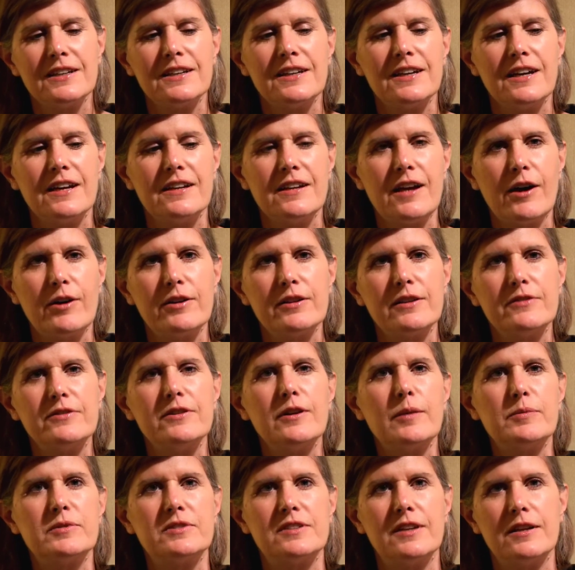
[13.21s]
And now I live
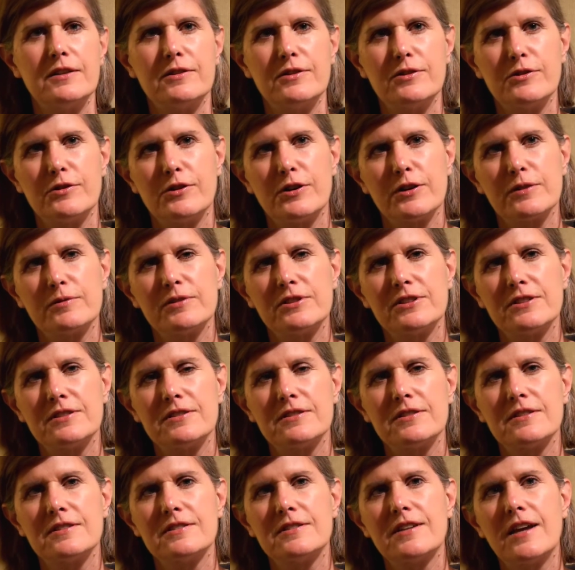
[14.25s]
in upstate New York, which
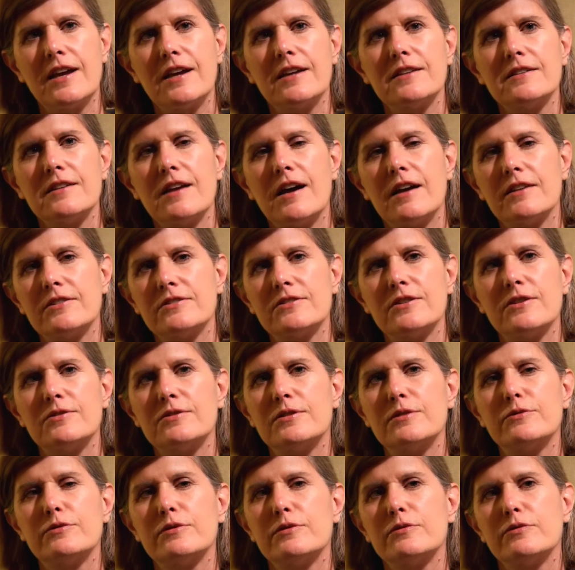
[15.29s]
is a state not so
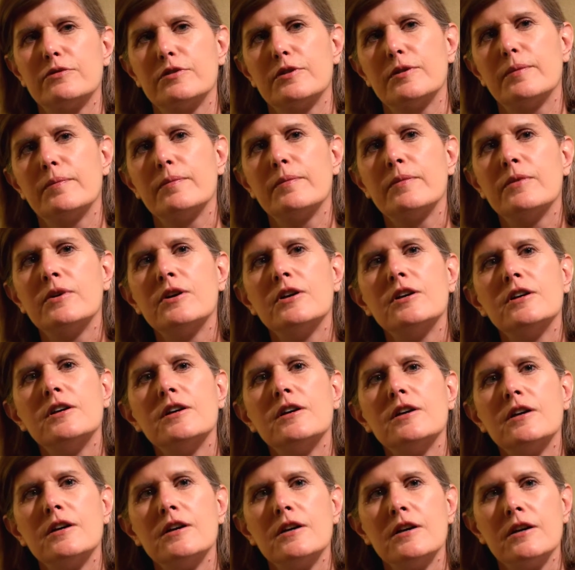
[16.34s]
different from
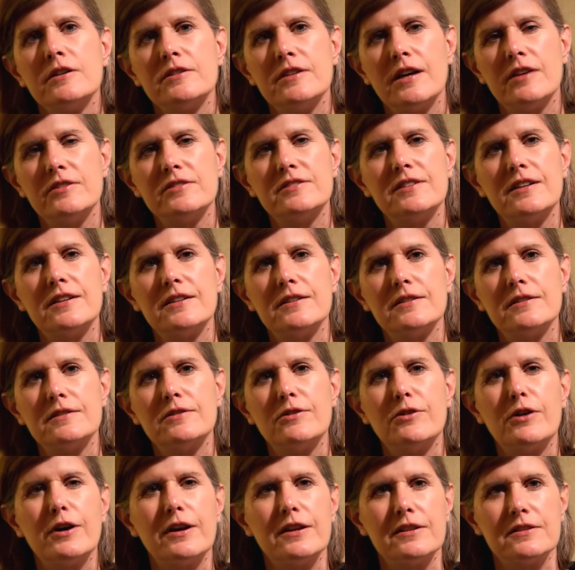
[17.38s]
downstate
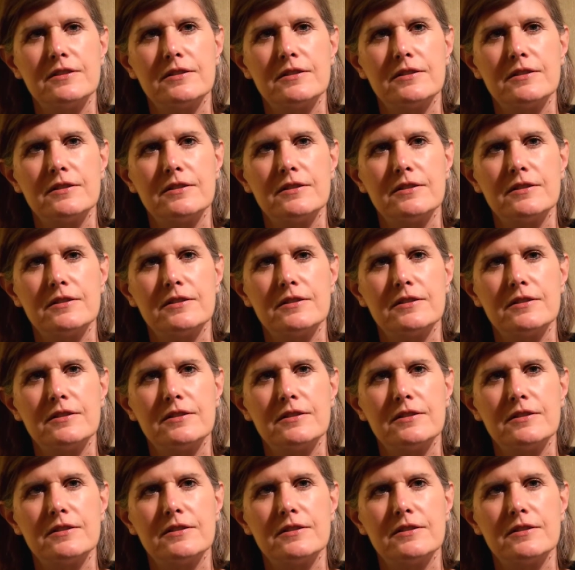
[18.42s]
Illinois.